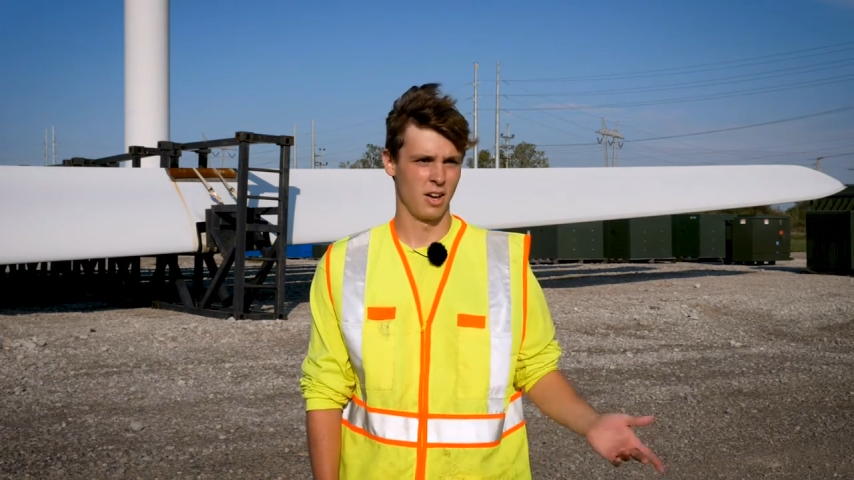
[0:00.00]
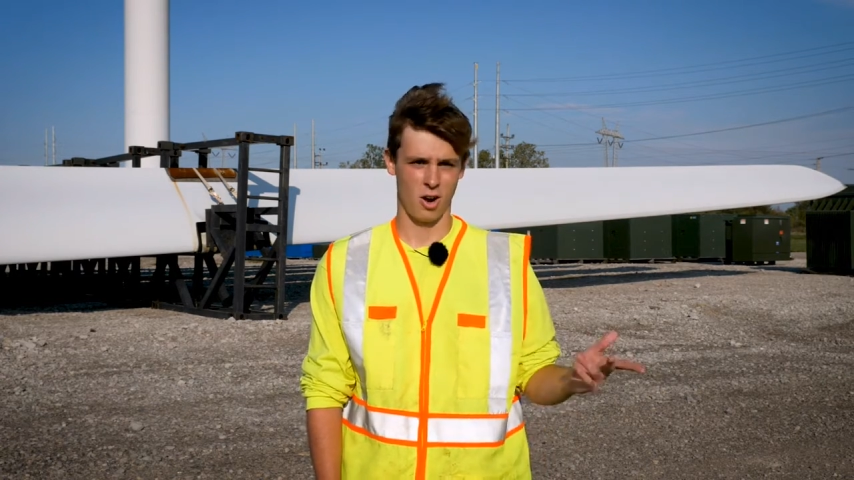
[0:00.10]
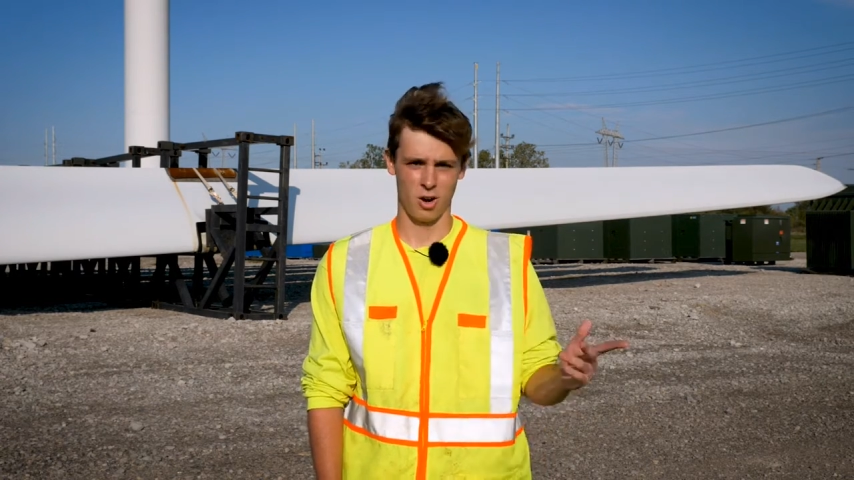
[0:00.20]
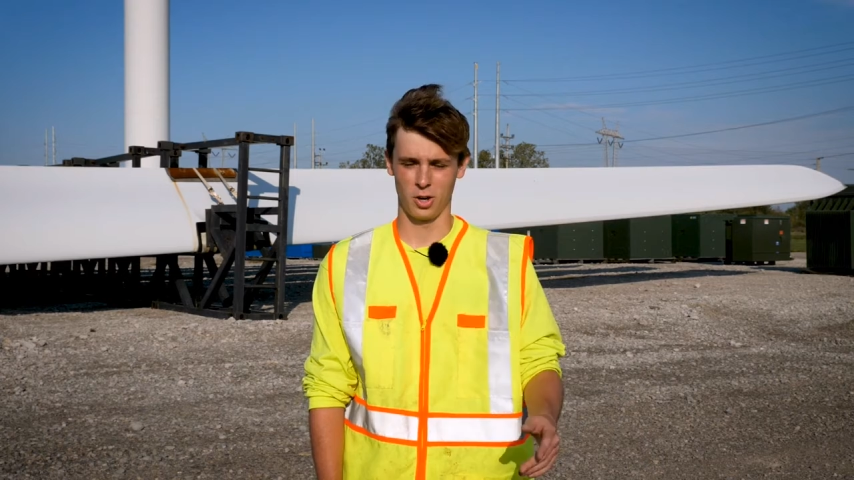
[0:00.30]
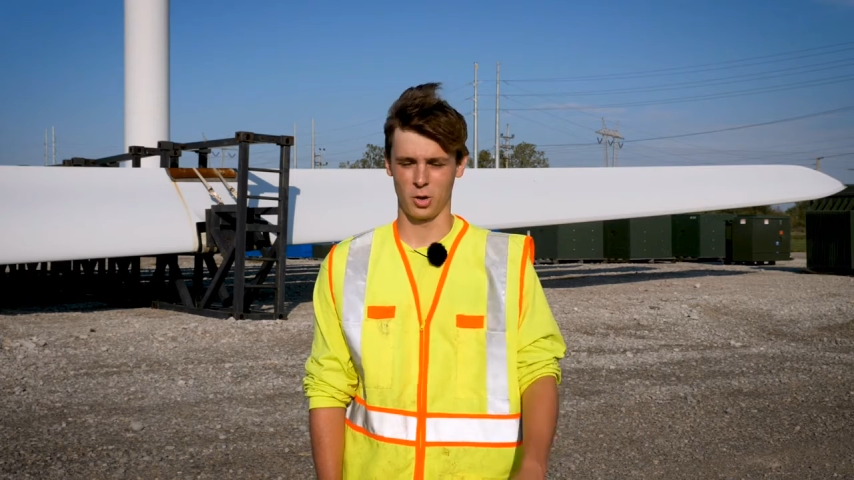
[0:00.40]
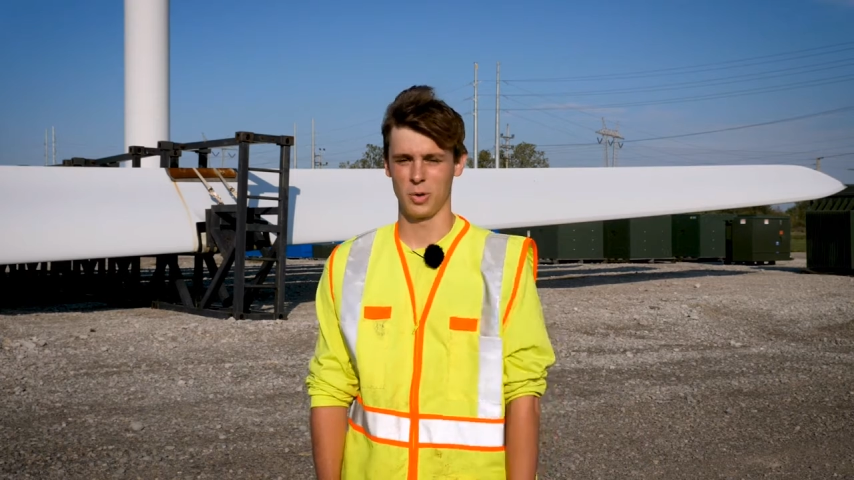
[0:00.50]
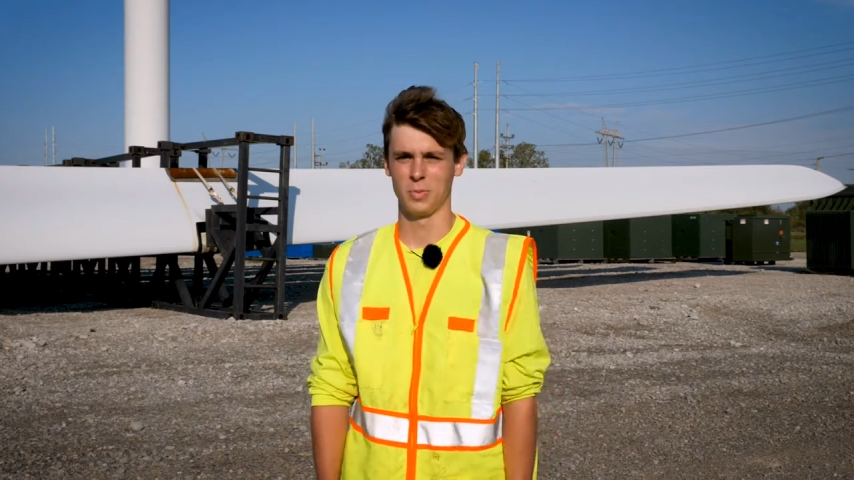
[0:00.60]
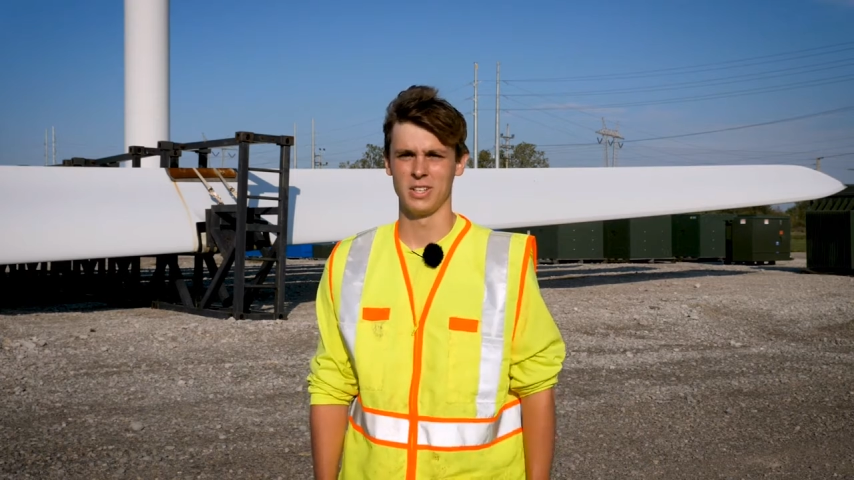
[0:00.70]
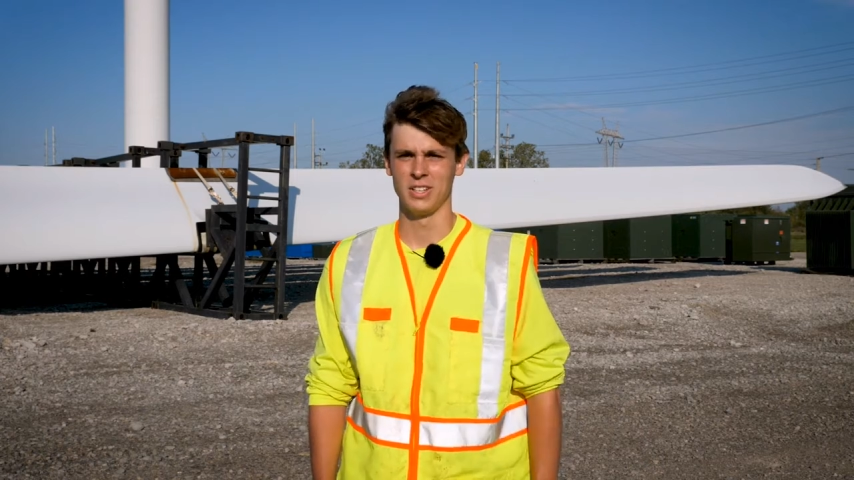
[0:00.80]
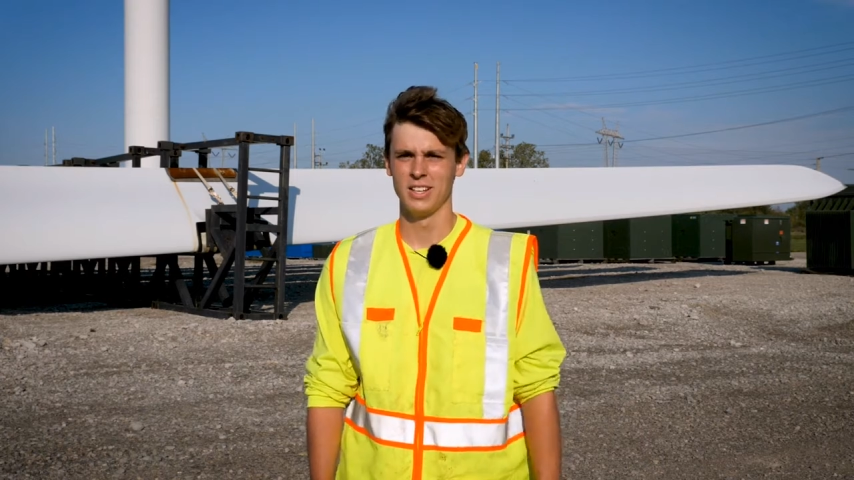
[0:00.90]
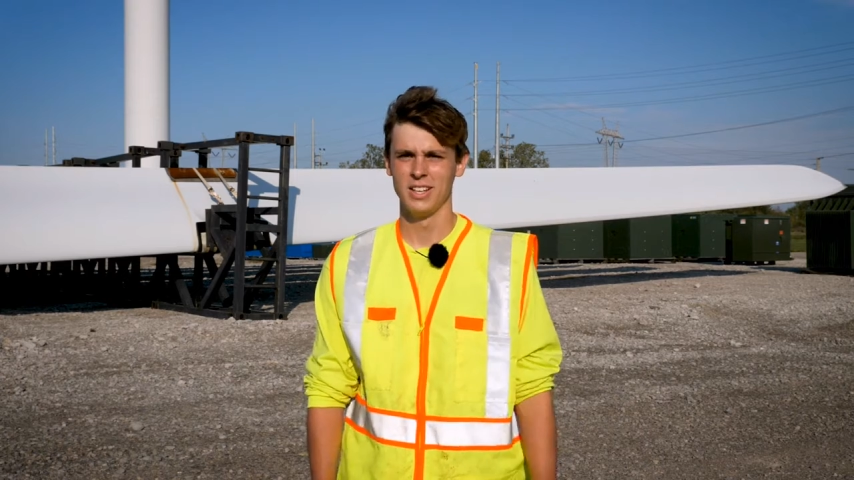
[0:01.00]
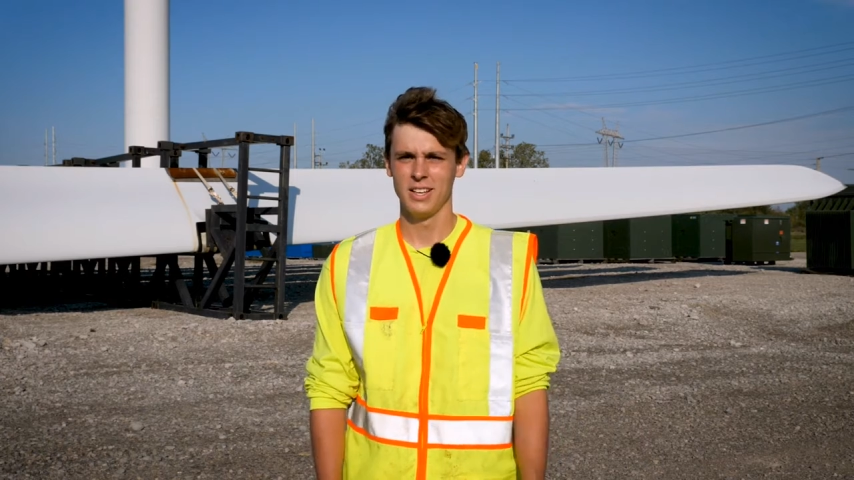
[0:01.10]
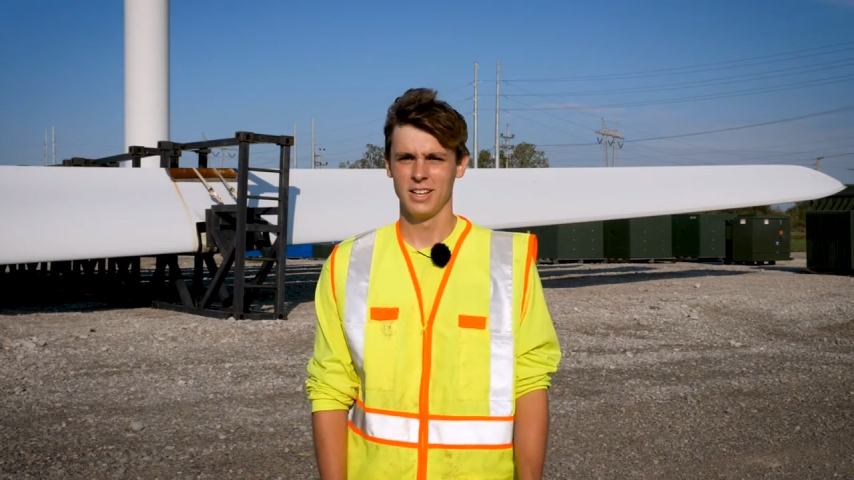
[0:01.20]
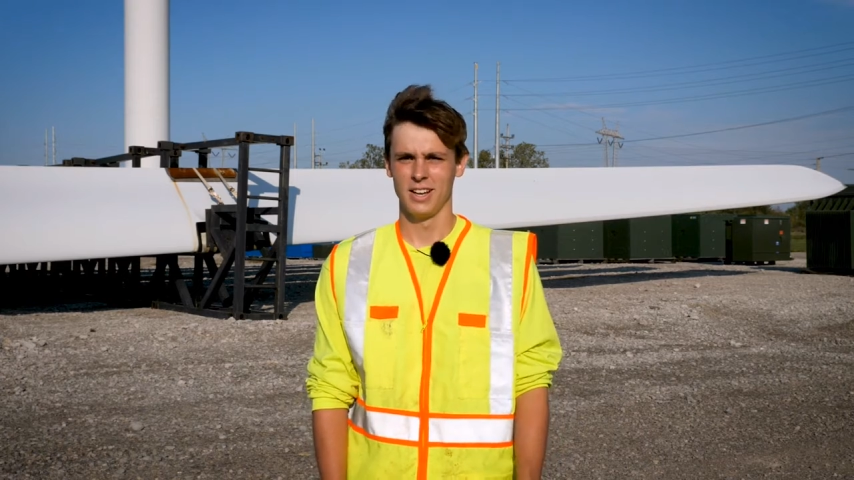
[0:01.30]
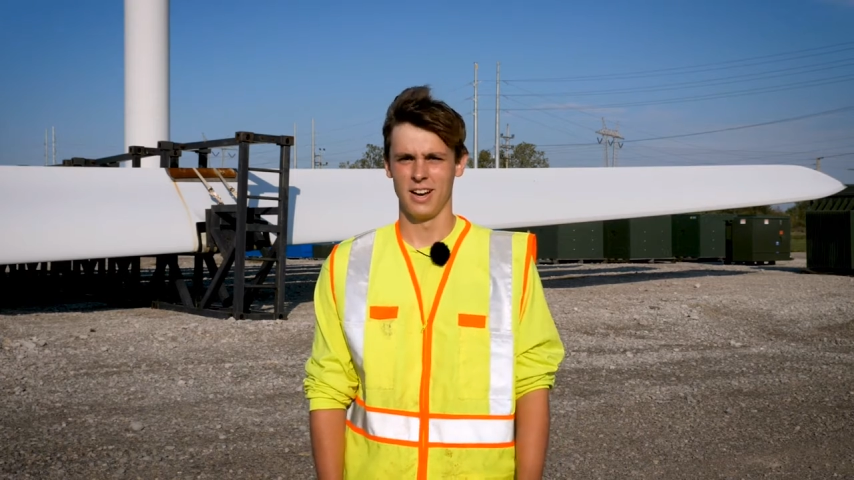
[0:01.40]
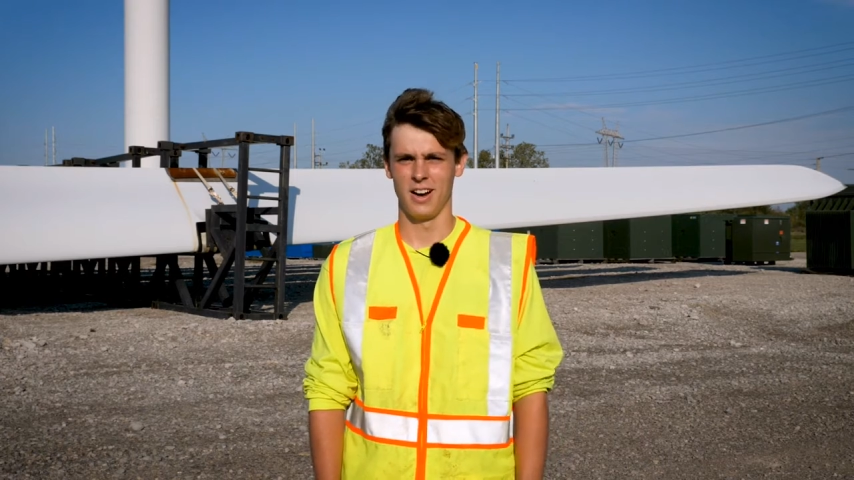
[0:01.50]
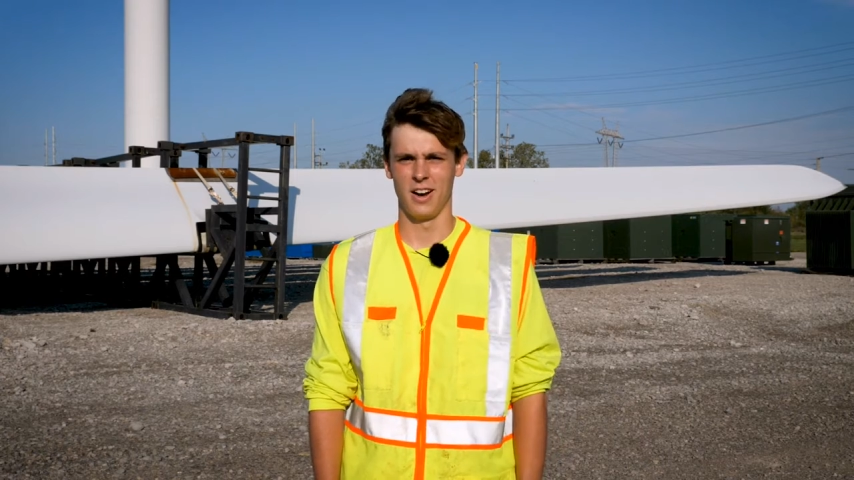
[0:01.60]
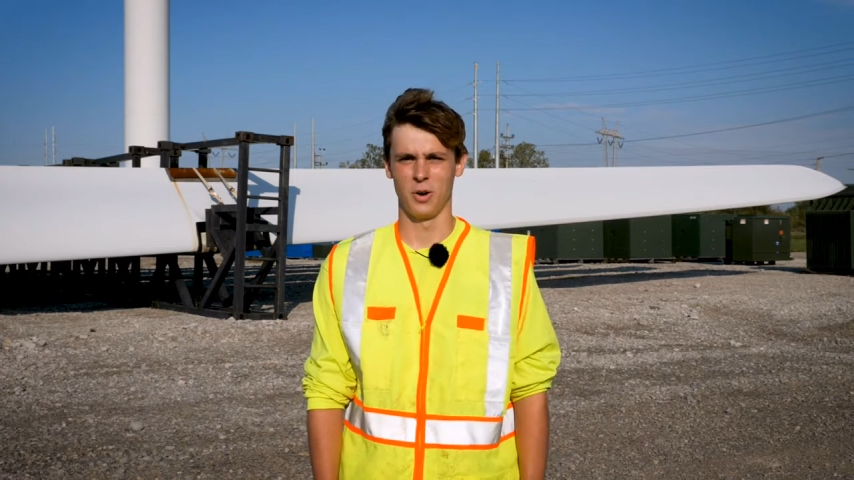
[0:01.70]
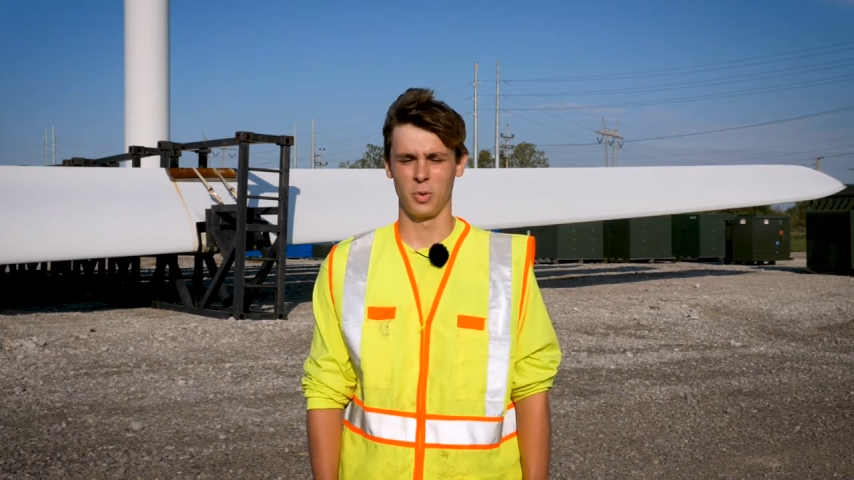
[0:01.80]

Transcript: our equipment. Uh,